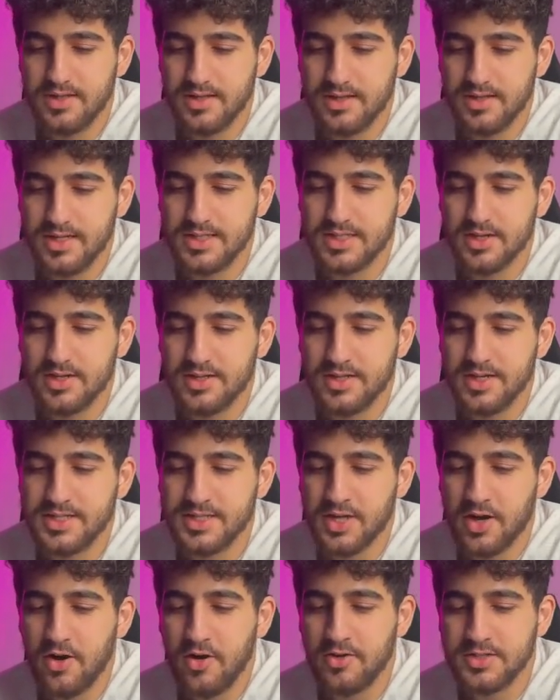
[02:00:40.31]
There's
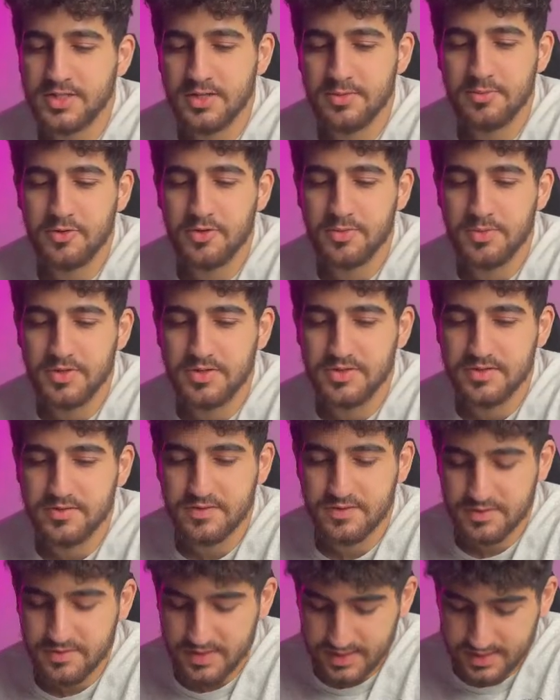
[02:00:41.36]
also a more beautiful
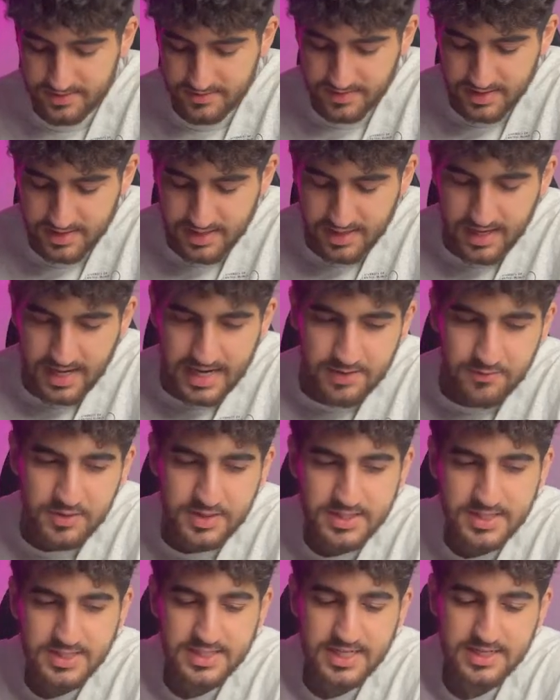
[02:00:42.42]
way. And what
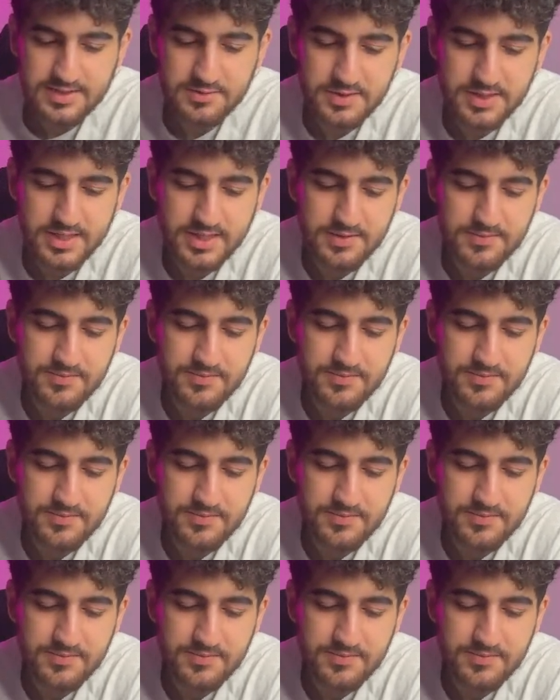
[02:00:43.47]
is that way?